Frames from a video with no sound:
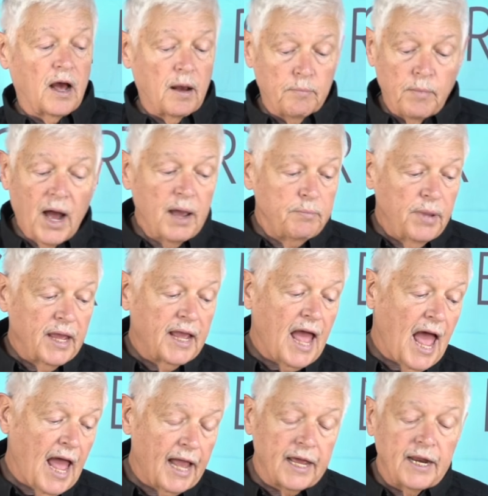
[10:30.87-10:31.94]
My big
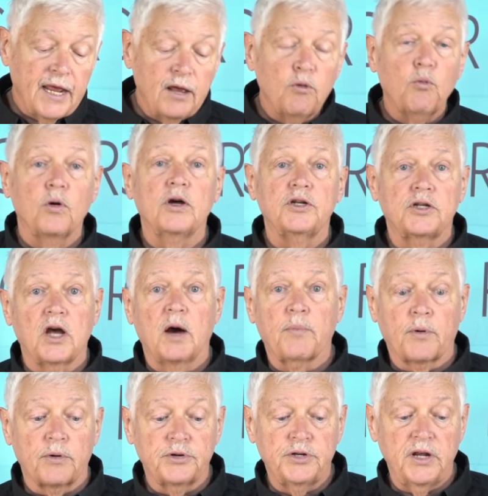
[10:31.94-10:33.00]
agony was
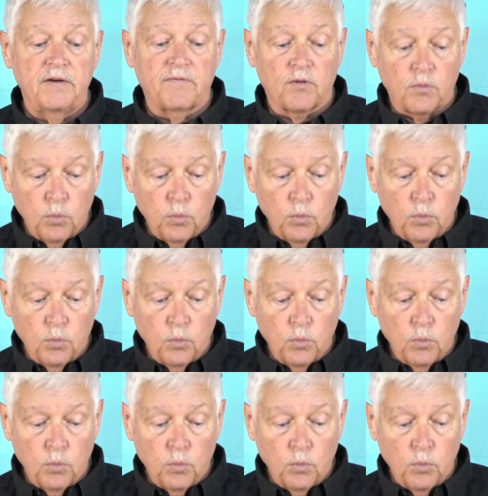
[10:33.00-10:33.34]
upper receiver.